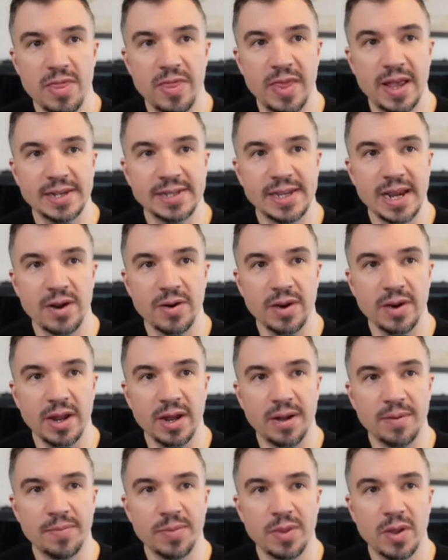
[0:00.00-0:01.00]
this
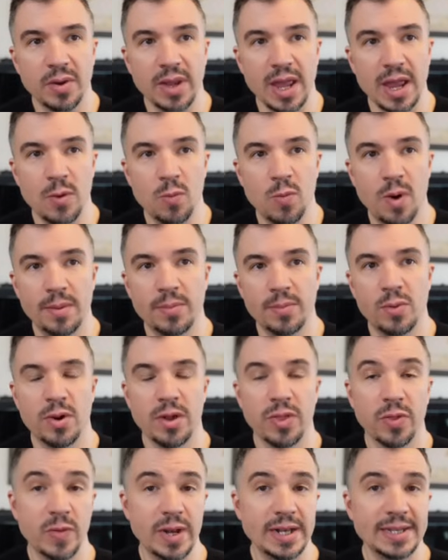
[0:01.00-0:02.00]
area, okay,
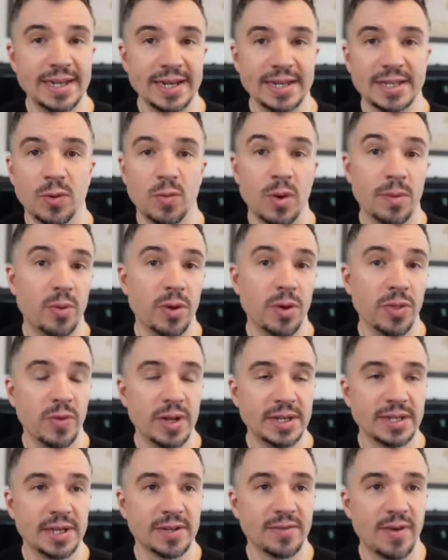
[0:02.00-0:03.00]
1.36 to
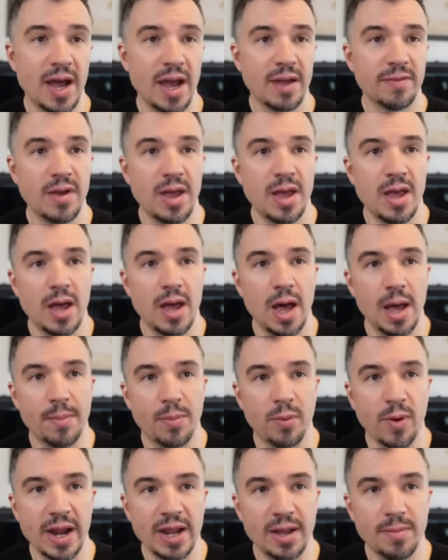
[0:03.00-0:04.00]
1.365, a
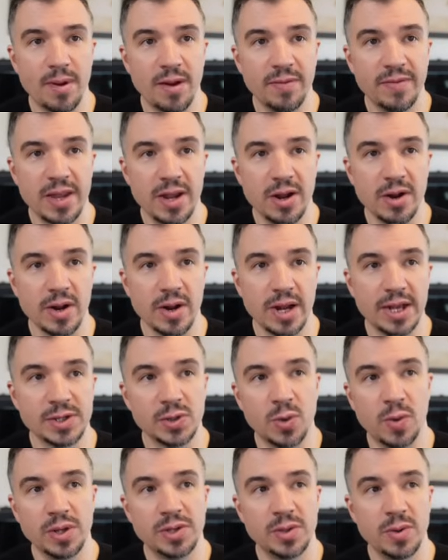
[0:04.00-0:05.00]
break above here is
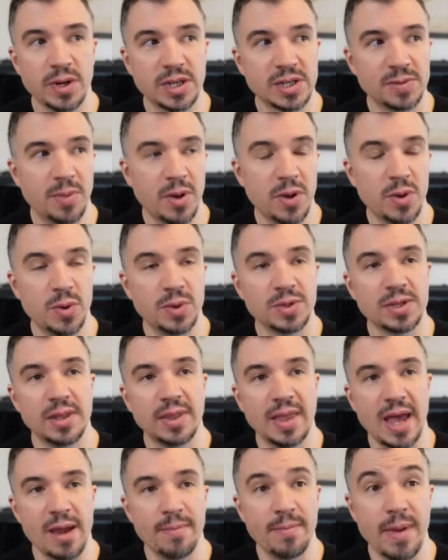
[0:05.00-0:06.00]
going to expose
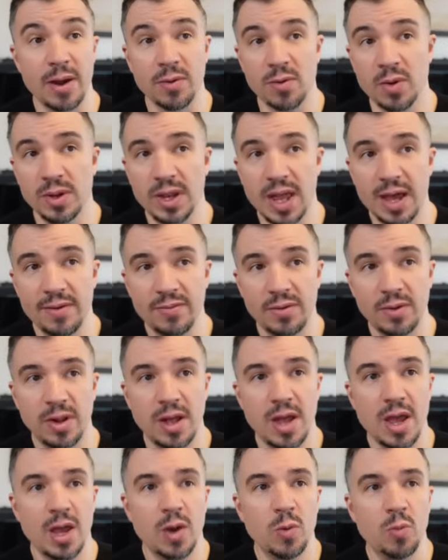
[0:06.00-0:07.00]
that macro
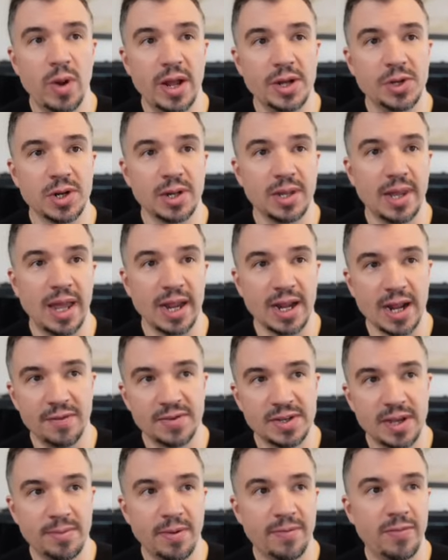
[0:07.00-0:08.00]
level, which, like
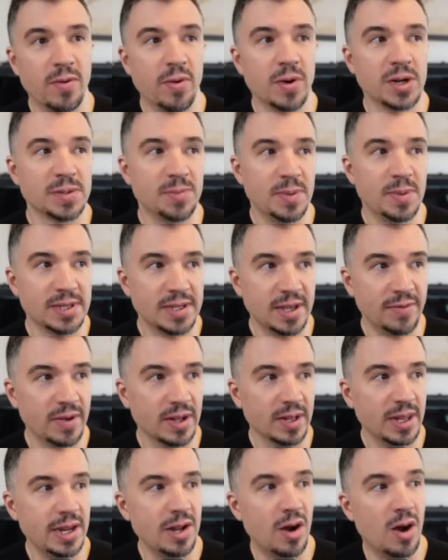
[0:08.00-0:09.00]
I've said before,
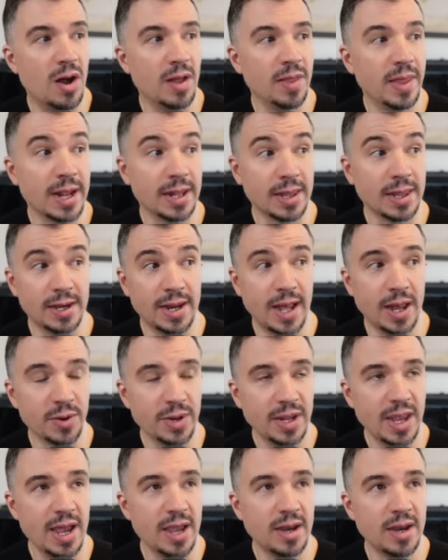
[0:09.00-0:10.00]
specifically on like the dollar
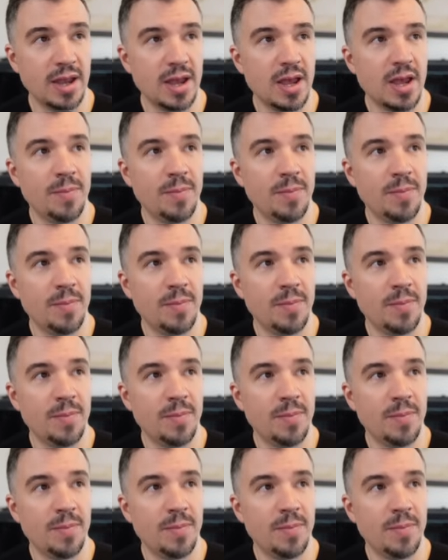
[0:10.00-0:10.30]
yen,